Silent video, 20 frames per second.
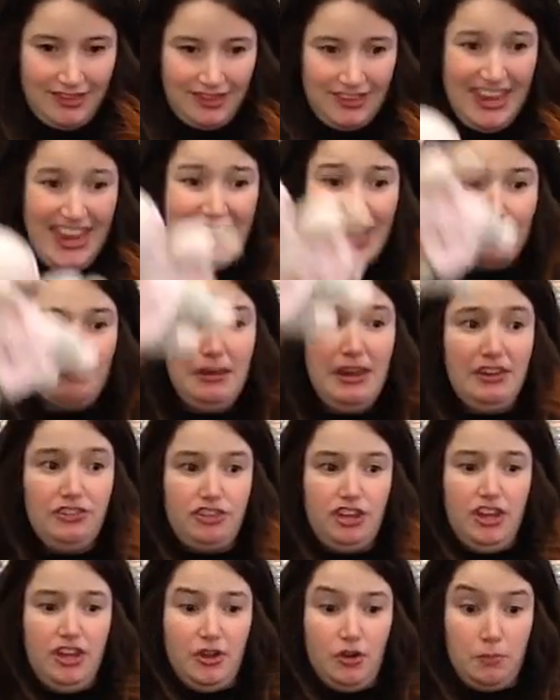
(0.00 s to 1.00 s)
Yeah, me
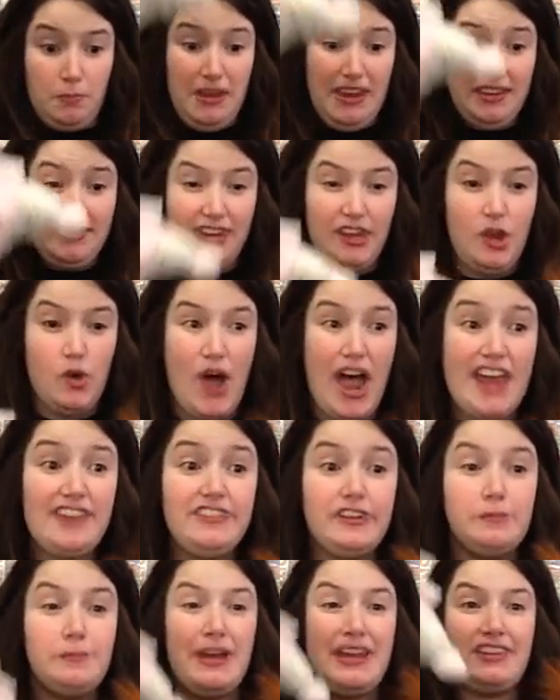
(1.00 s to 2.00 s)
too. I
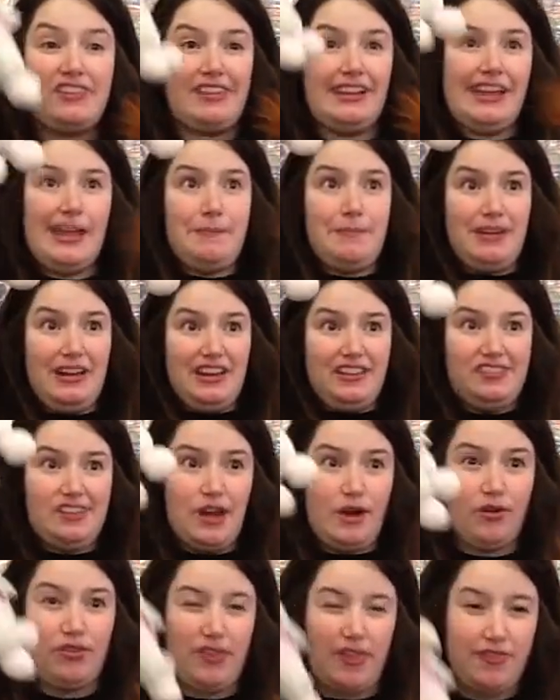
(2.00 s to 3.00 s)
do my celebrity
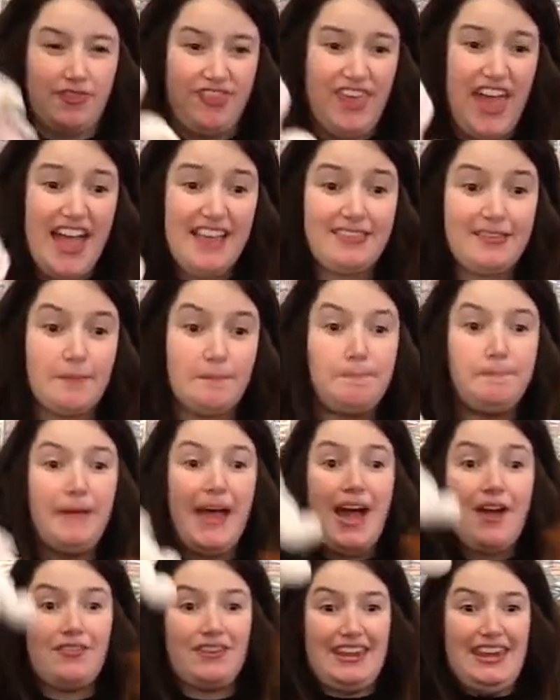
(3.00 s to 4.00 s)
shows, and that's
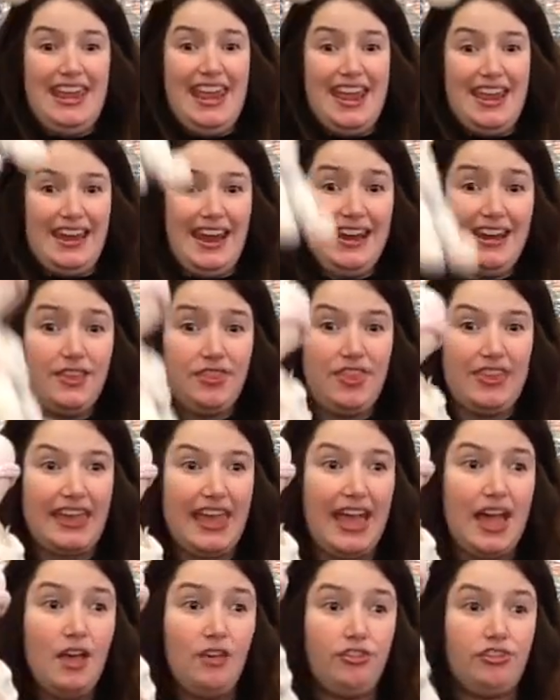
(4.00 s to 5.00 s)
about it. Anything
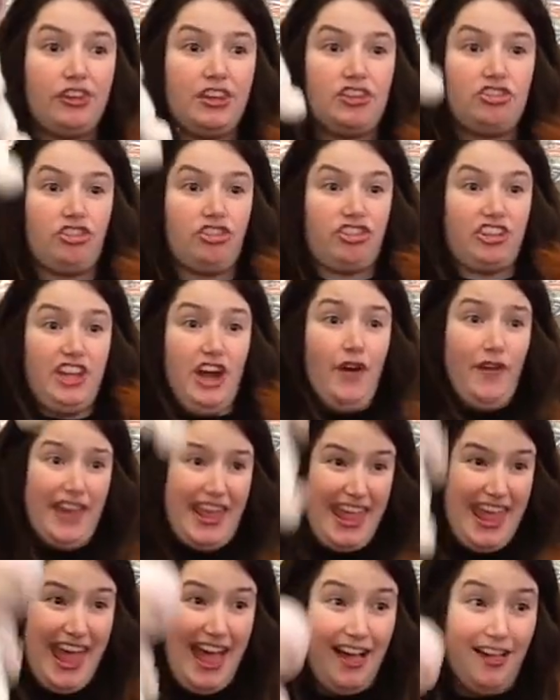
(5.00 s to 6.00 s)
else can just go
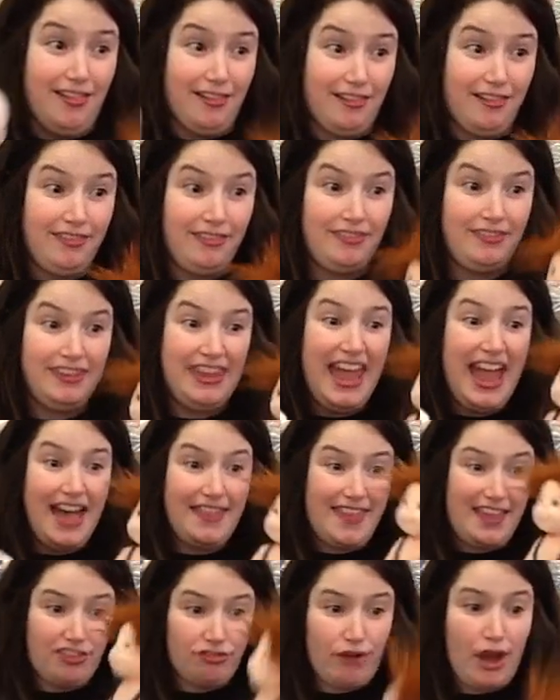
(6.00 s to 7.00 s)
to hell. Yeah,
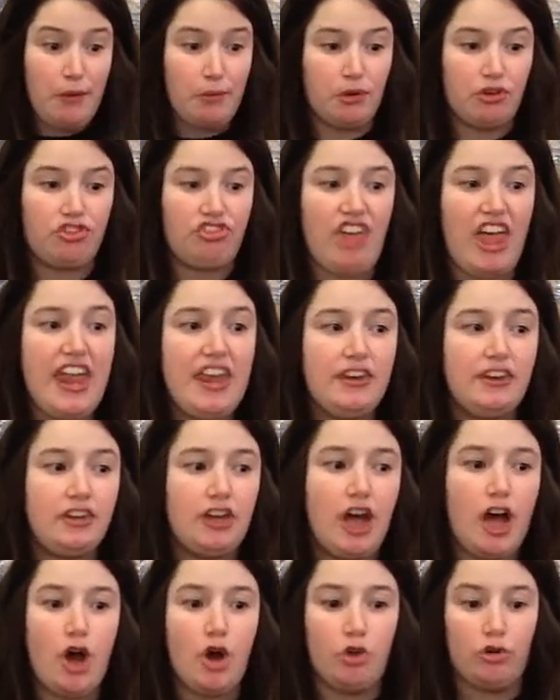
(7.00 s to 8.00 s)
that's right, where Satan
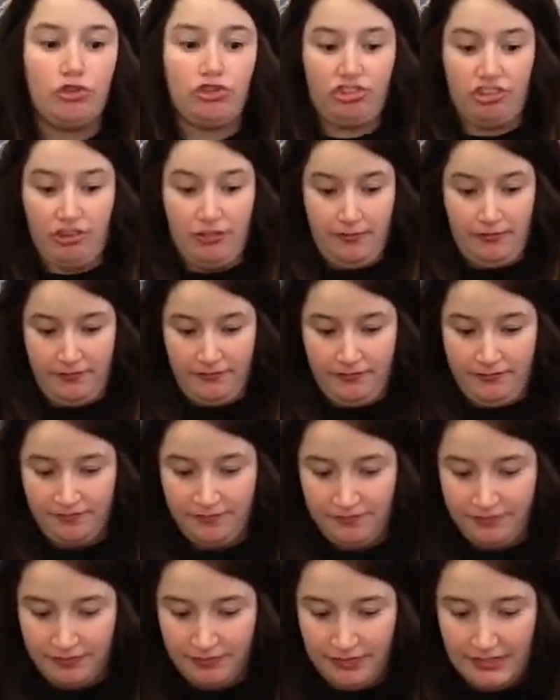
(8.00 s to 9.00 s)
goes.
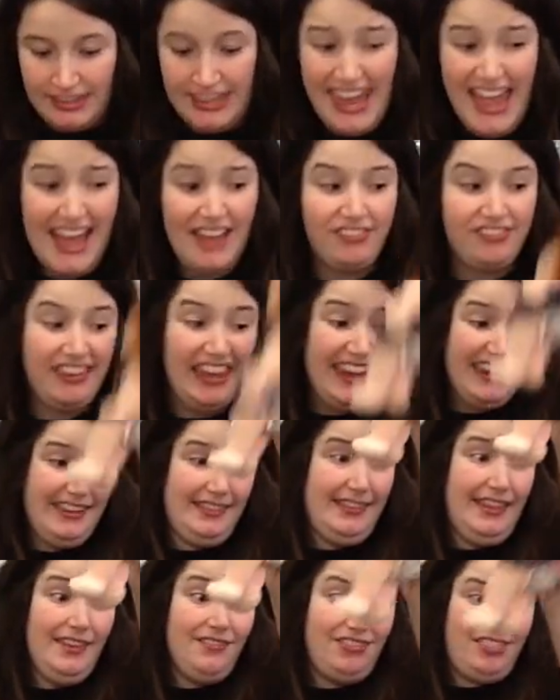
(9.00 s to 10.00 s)
Yeah, Satan
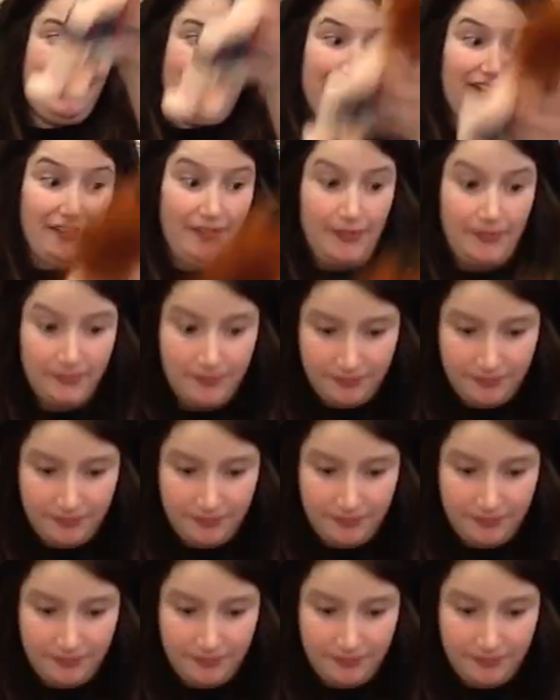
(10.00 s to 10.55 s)
lives there.